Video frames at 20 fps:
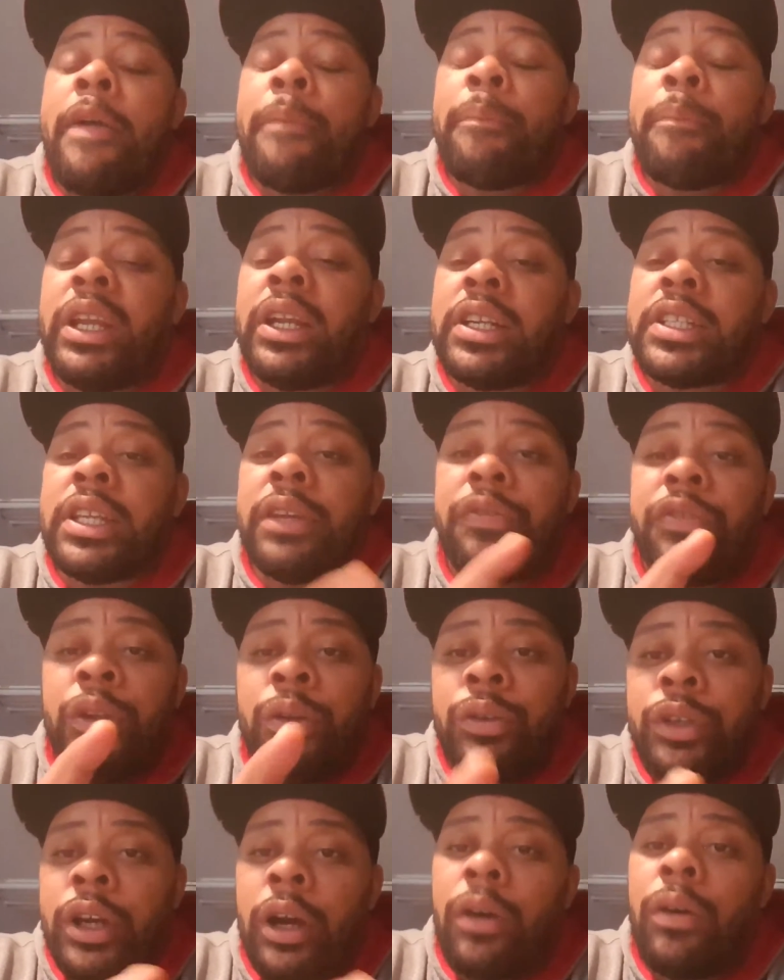Because if you
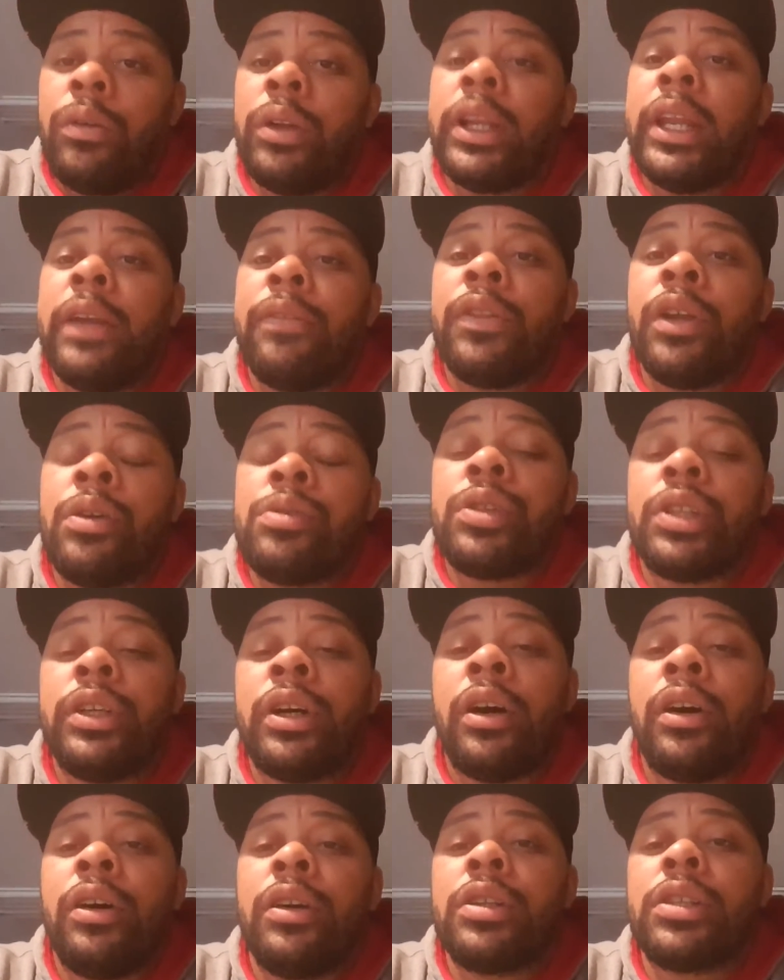don't give those
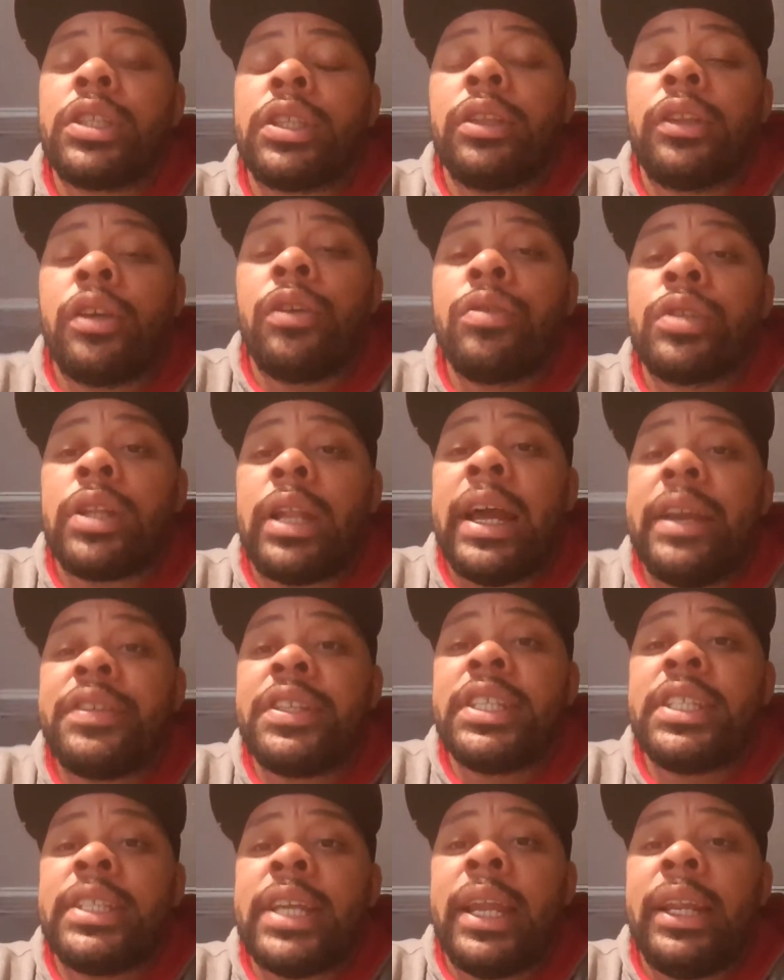dogs those
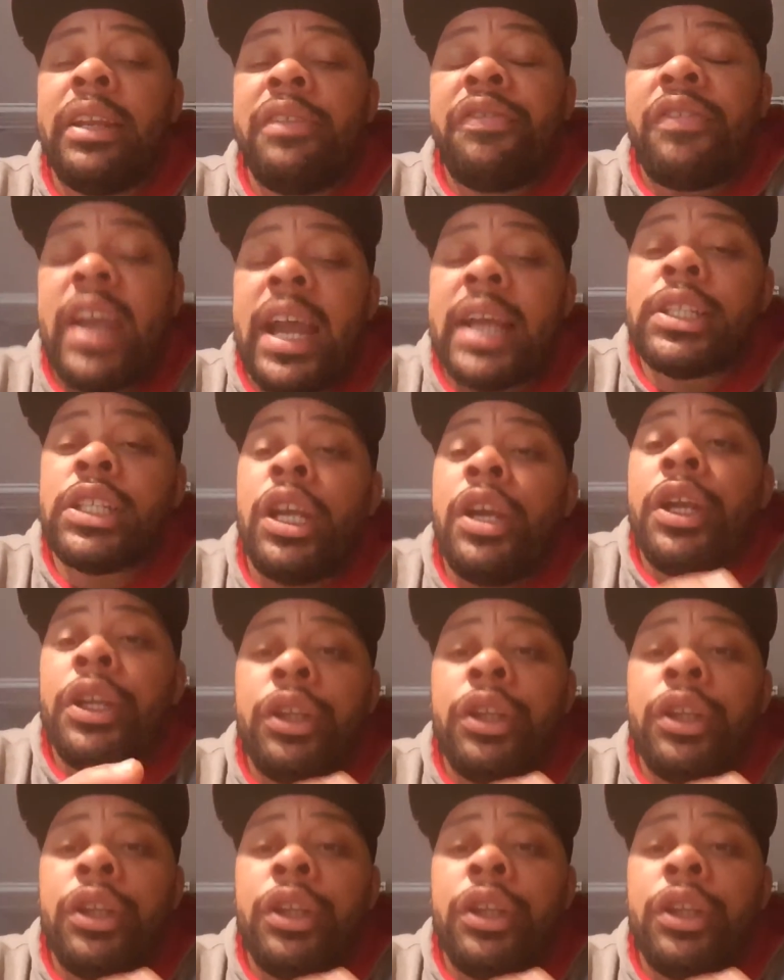life-sustaining fats,